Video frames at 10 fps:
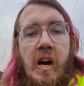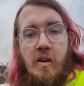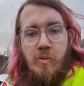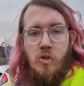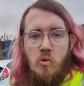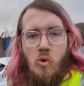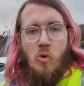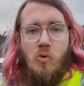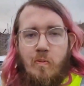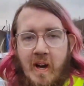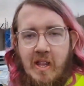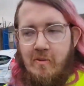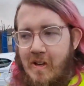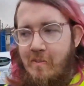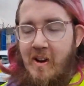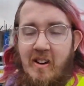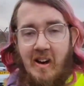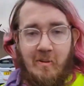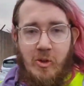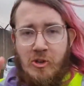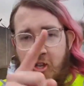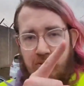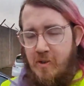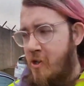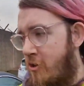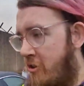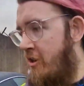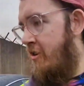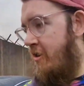I am so cold, by the way, but I'm doing this for you.